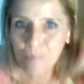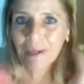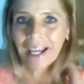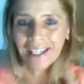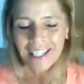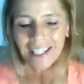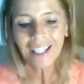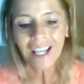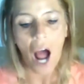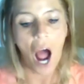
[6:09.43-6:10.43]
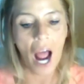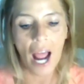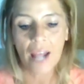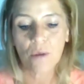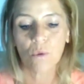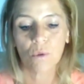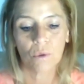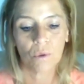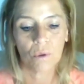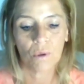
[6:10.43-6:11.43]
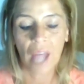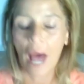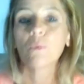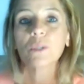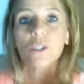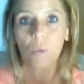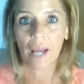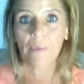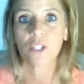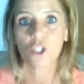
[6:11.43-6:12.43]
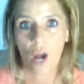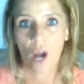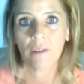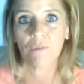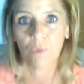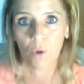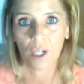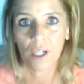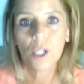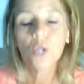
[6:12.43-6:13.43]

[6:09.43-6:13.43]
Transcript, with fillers: But I that was what I was striving for